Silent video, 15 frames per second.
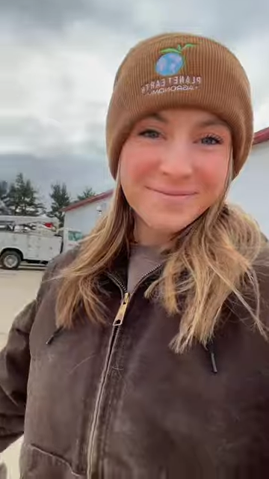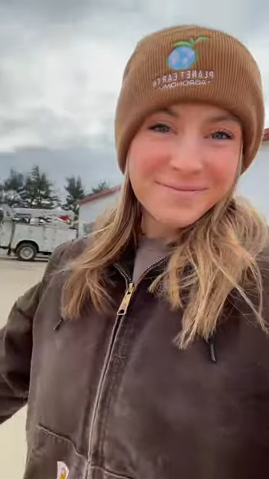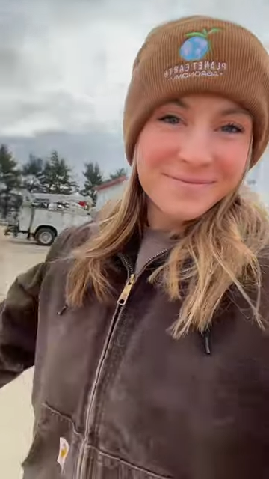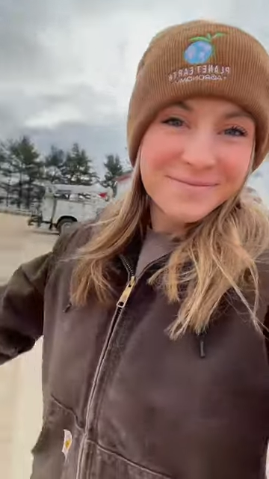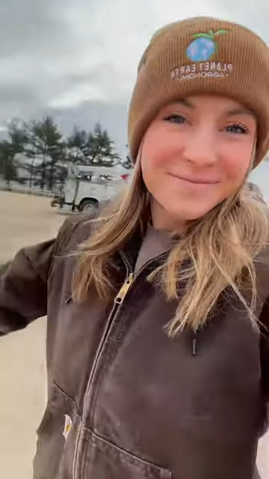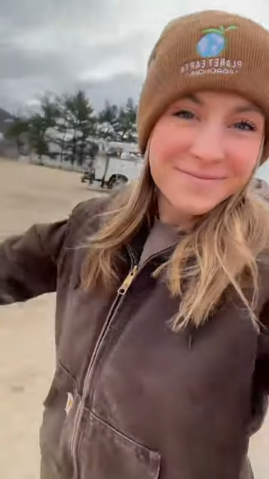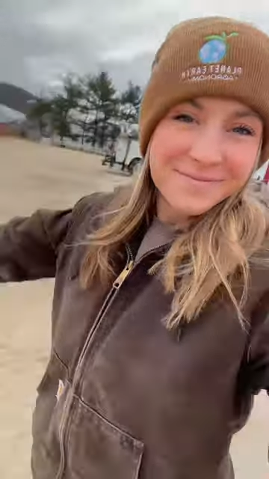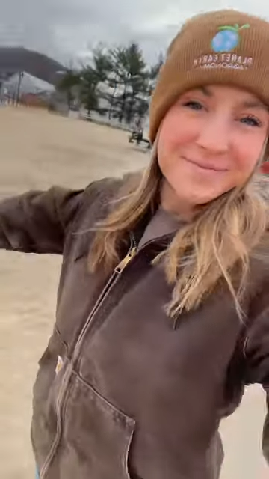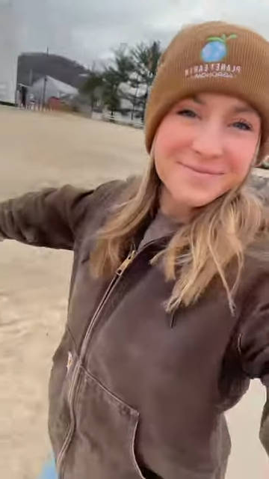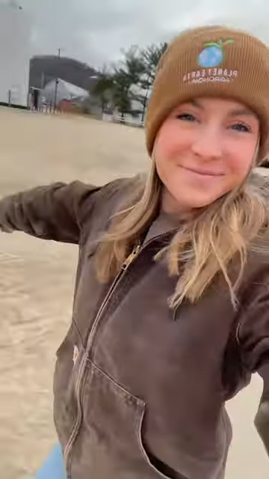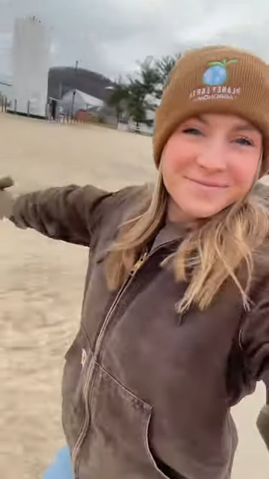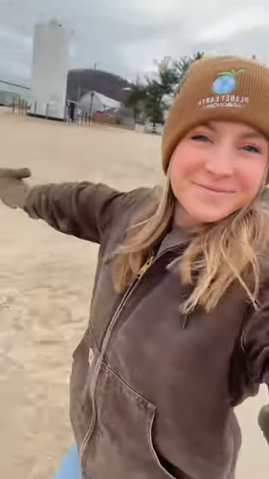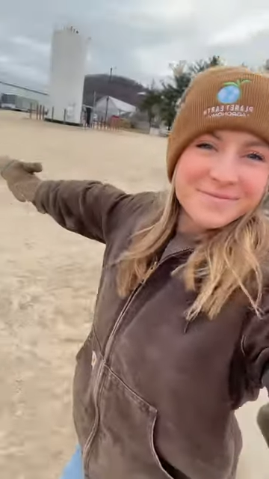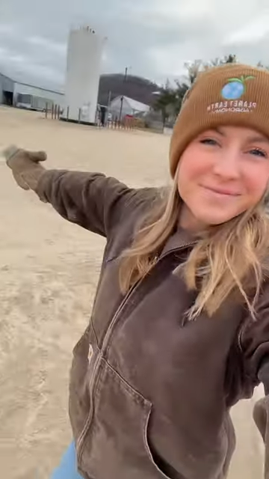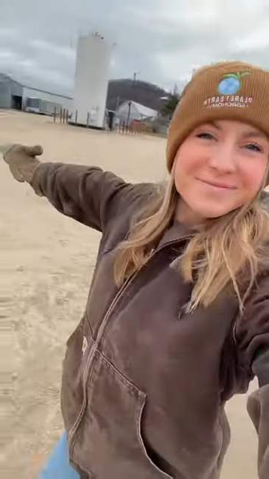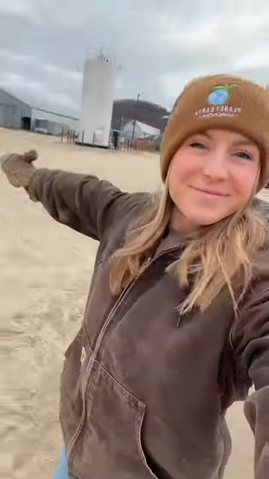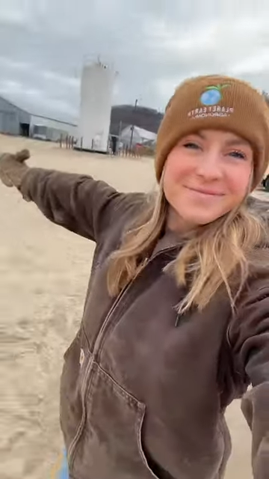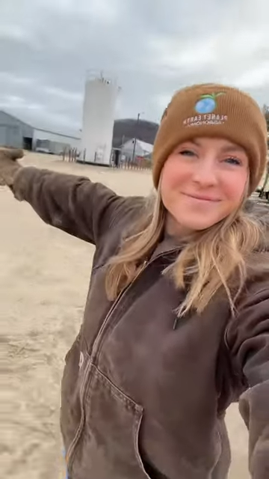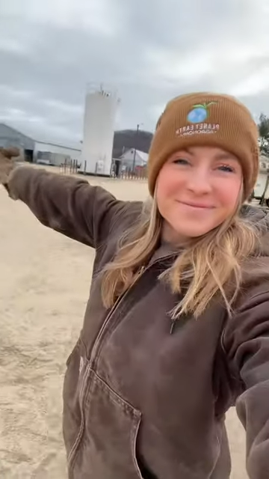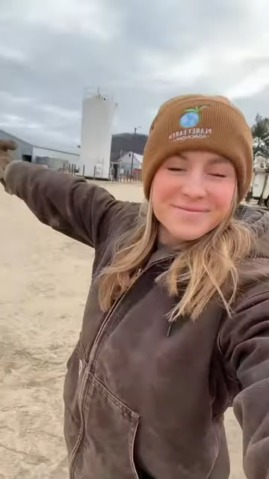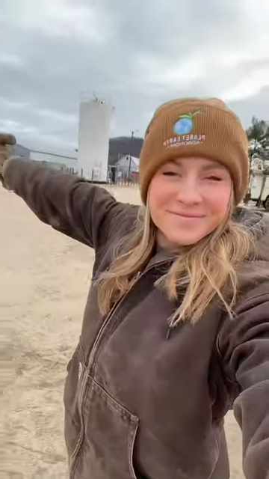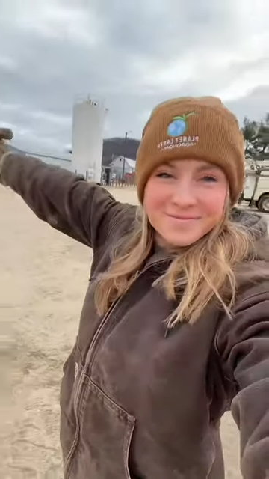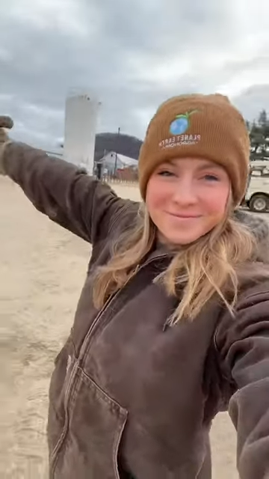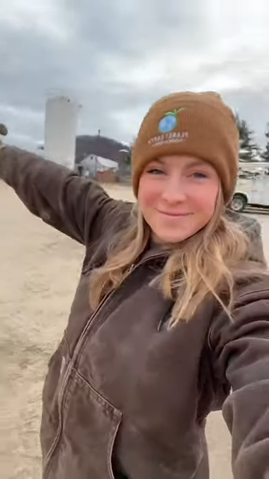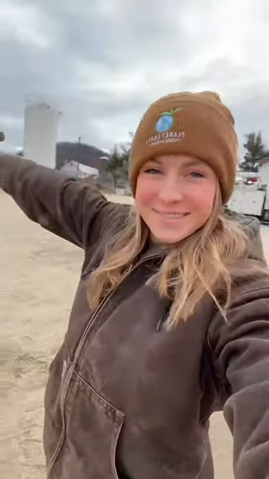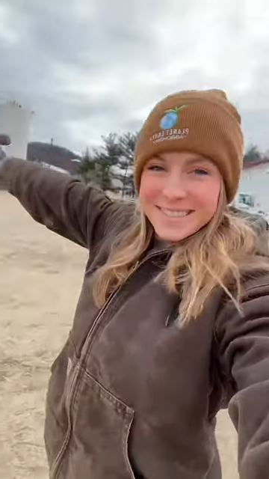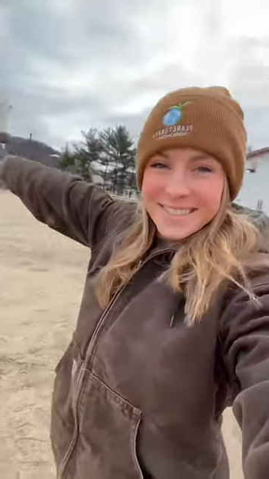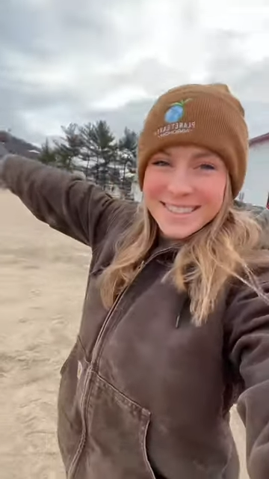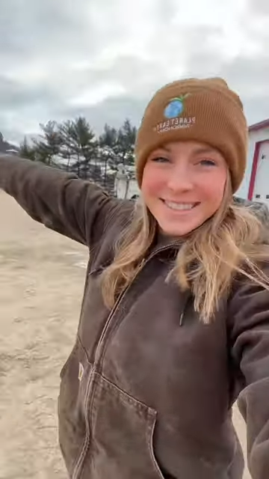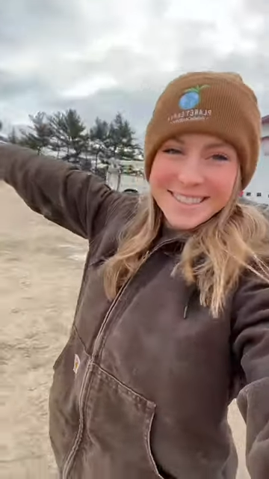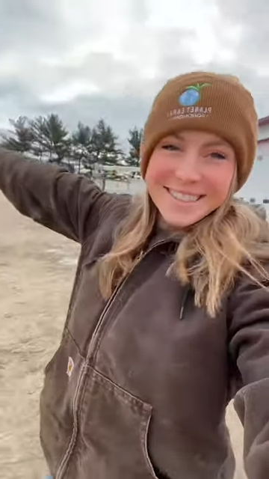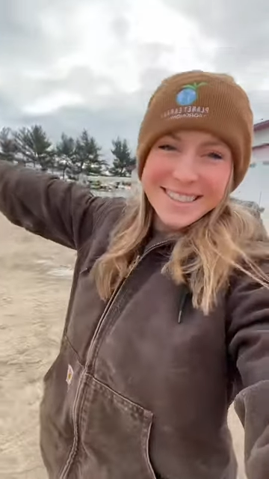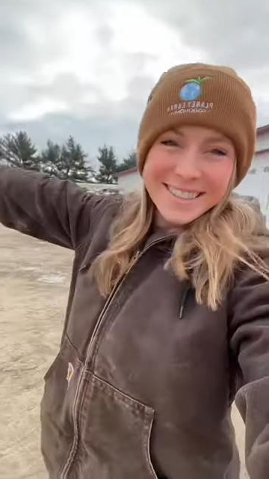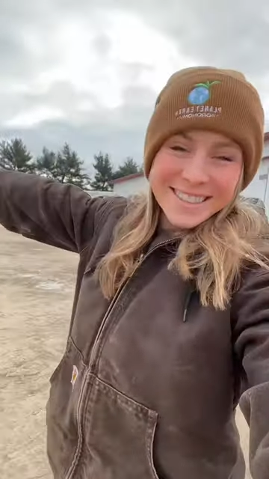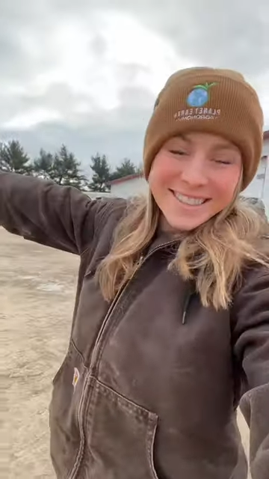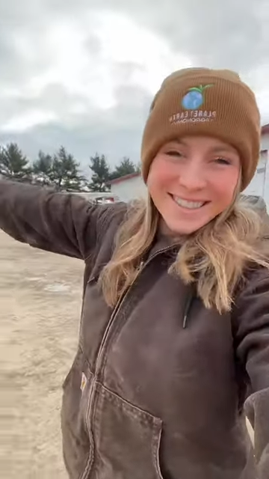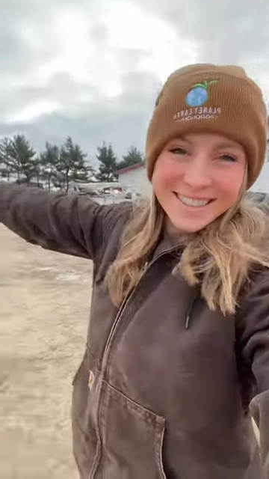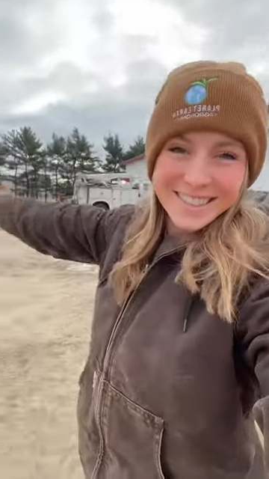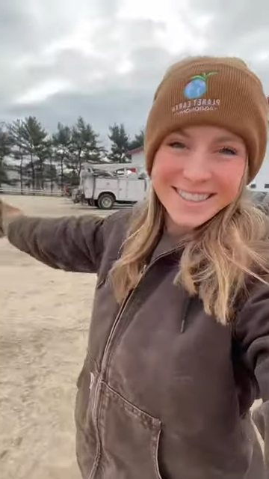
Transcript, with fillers: Welcome to a day of a 26 year old living in